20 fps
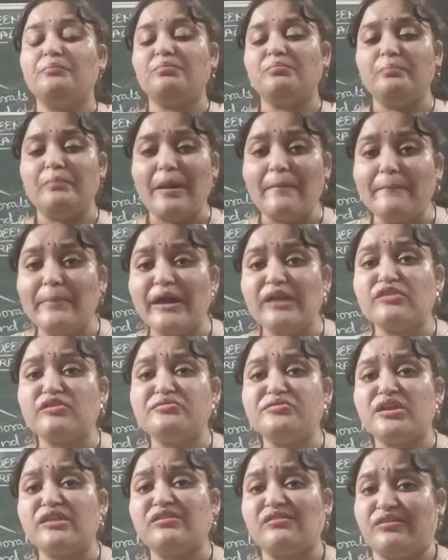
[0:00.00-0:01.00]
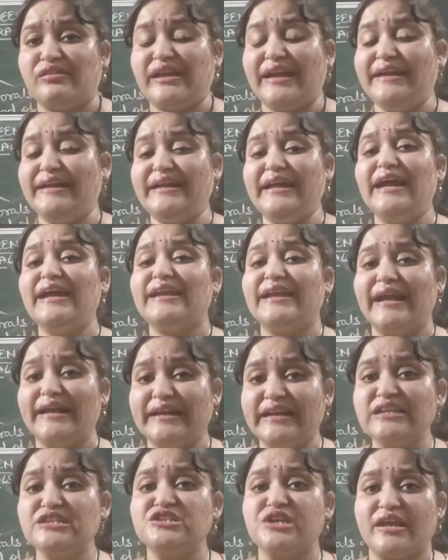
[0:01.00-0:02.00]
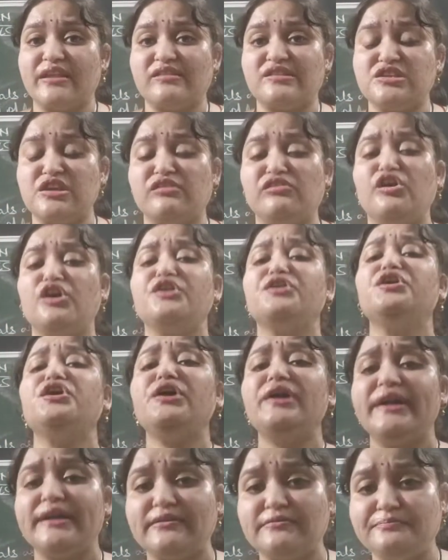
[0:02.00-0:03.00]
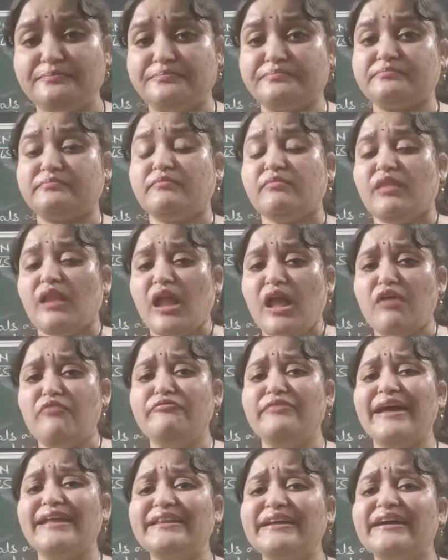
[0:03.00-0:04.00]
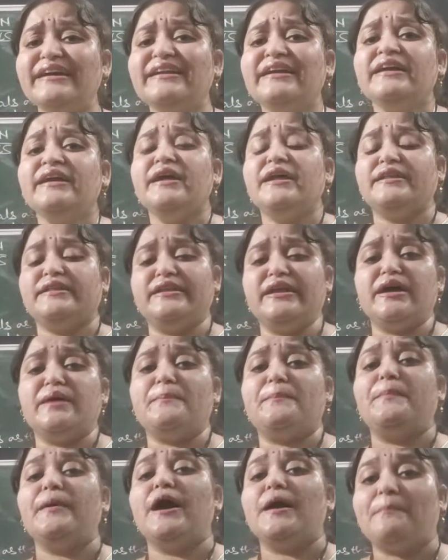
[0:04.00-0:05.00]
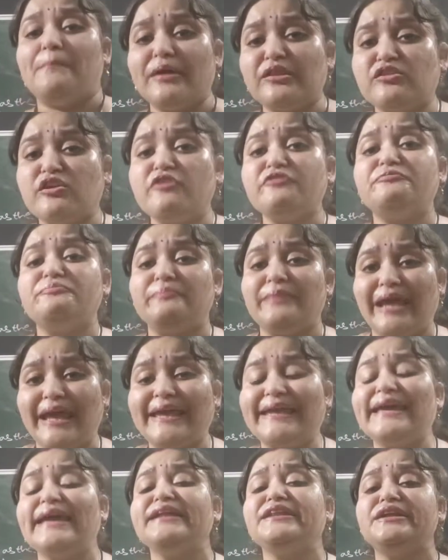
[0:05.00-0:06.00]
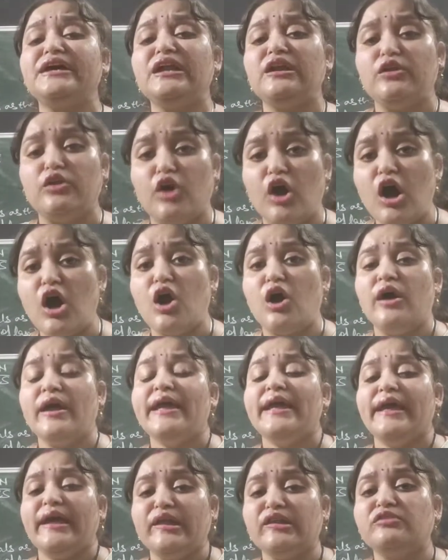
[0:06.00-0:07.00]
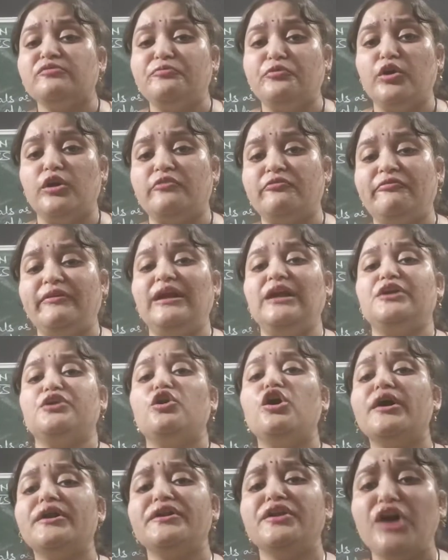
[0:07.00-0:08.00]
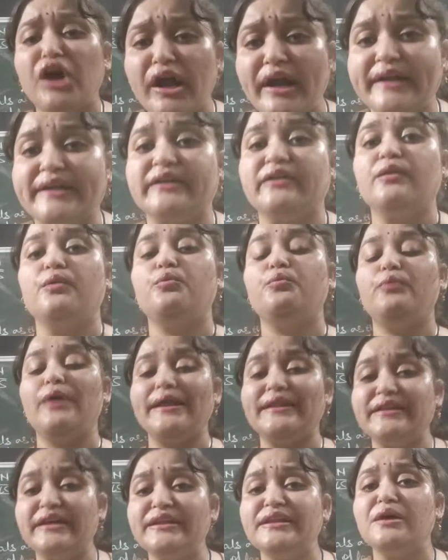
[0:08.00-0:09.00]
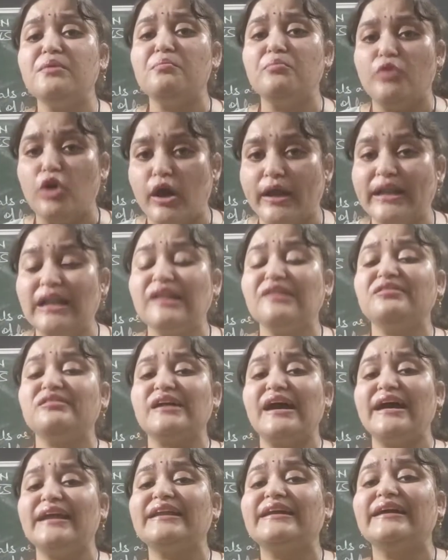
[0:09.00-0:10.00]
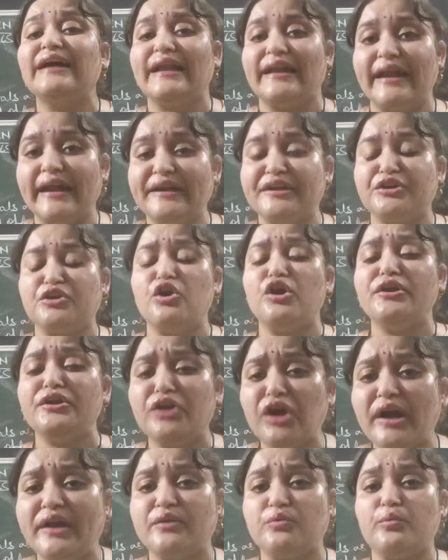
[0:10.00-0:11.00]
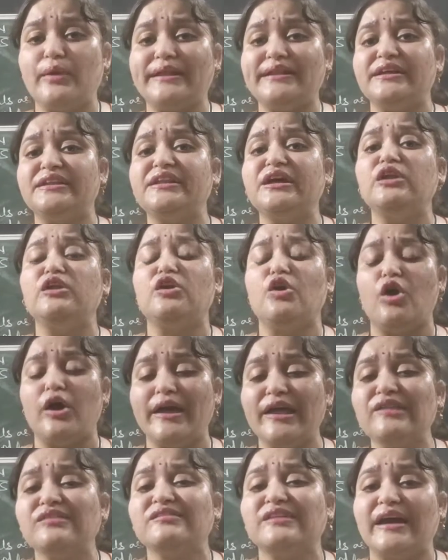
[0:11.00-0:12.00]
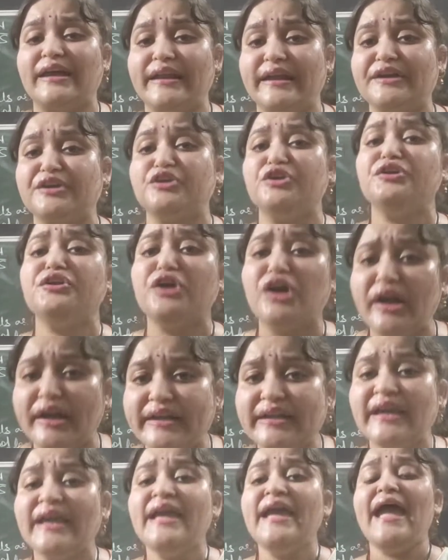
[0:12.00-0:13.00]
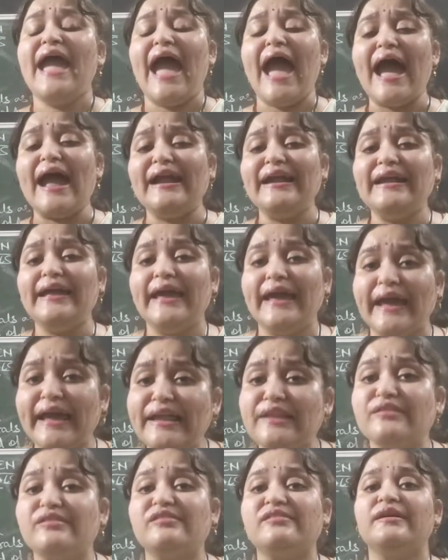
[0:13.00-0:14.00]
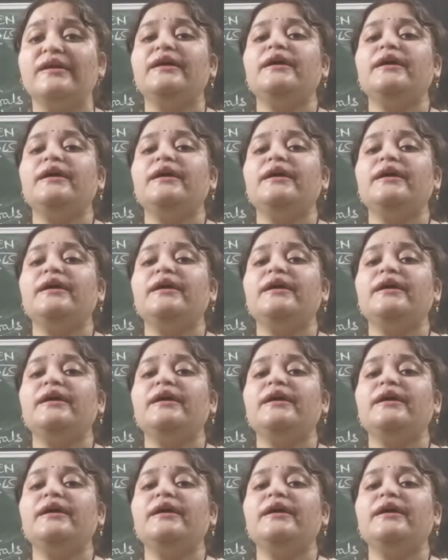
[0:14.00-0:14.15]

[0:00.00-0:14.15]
members of the society are getting justice or not, whether the purpose of making the law is fulfilled or not, whether the morals are correct or not, whether the law is correct or not. And hence,